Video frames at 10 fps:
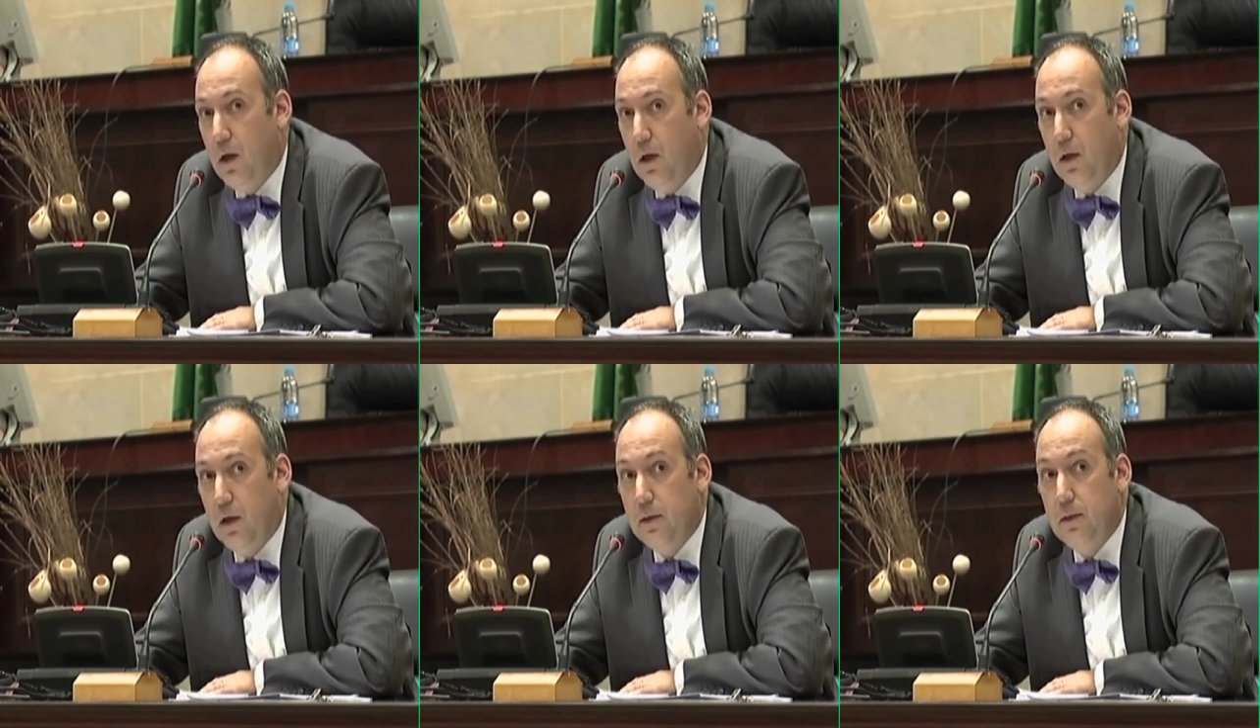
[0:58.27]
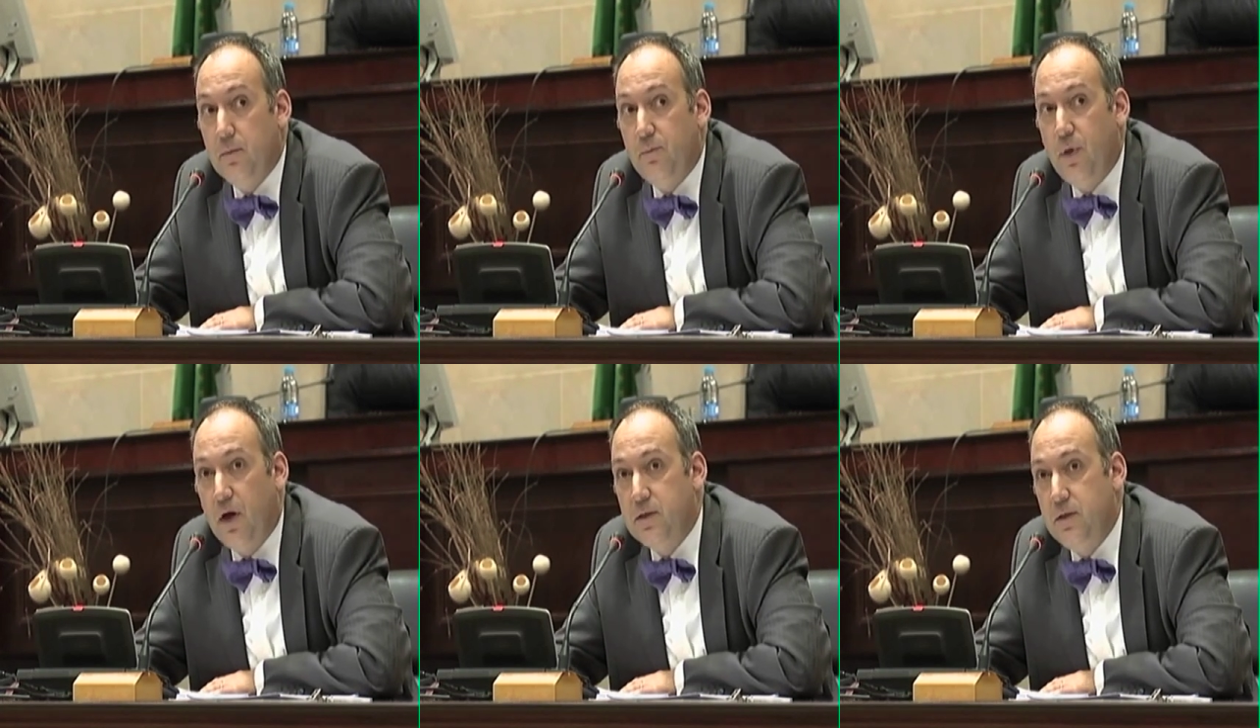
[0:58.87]
are
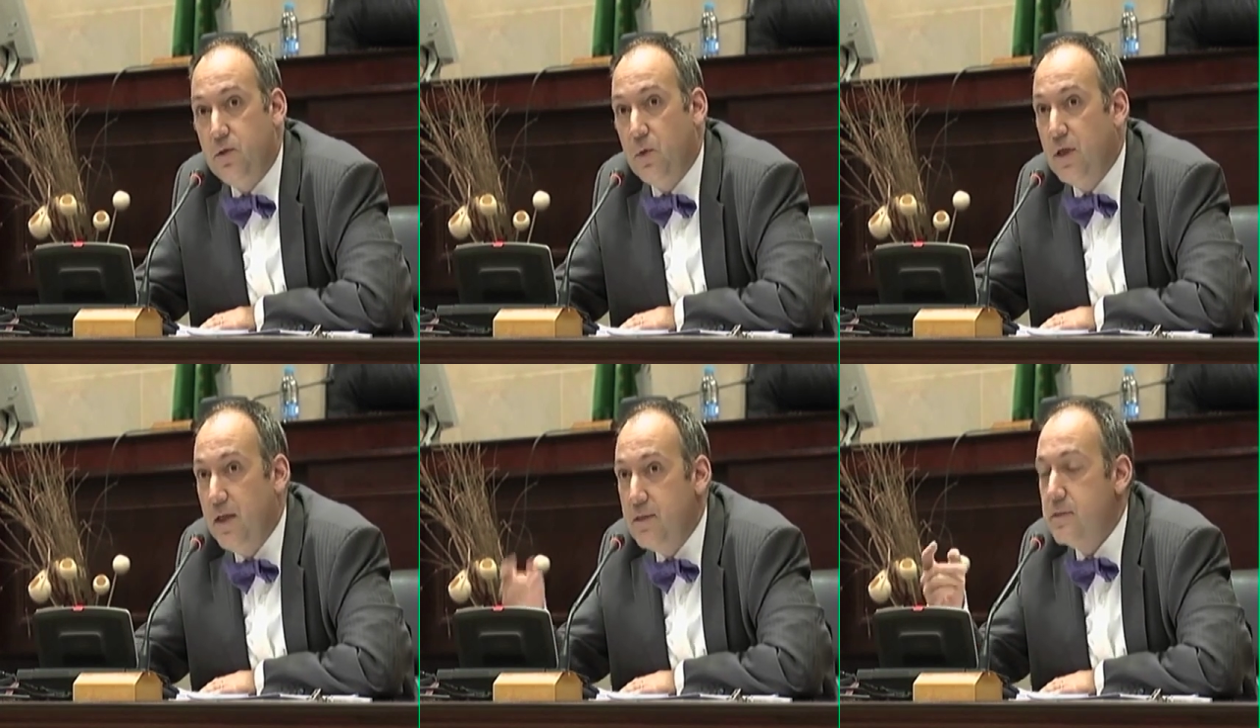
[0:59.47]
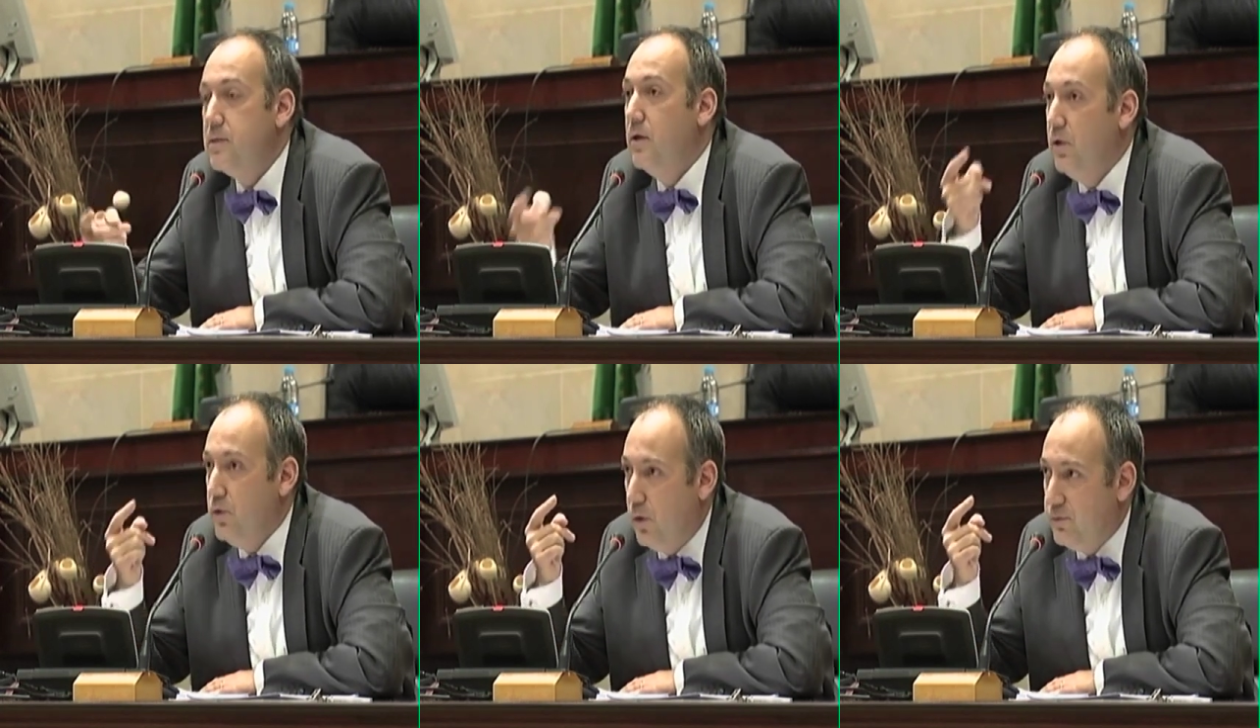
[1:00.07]
party to, at least
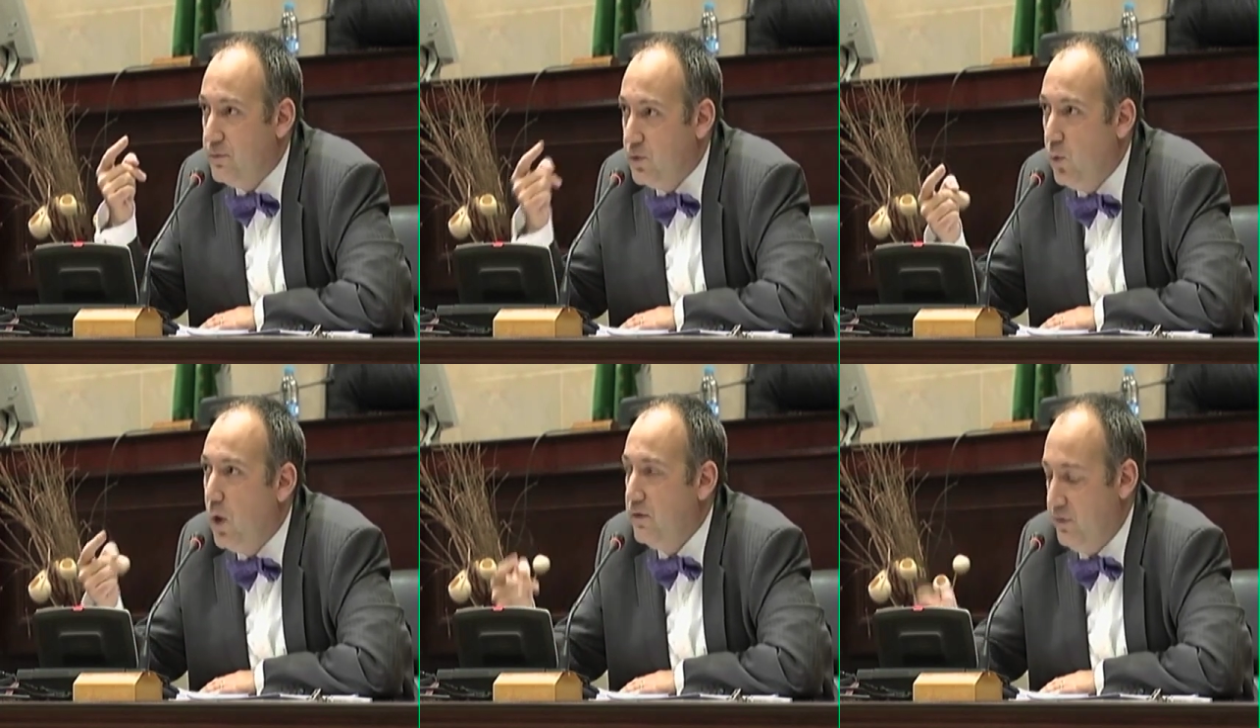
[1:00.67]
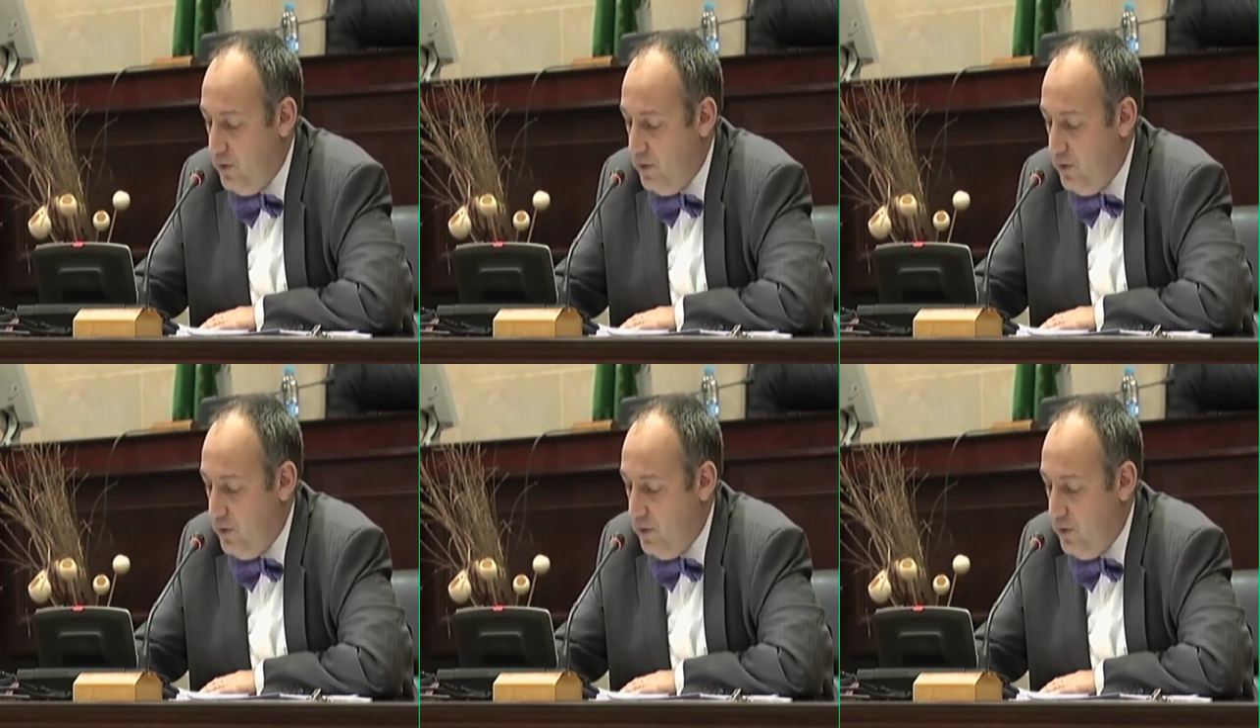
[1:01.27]
to one of the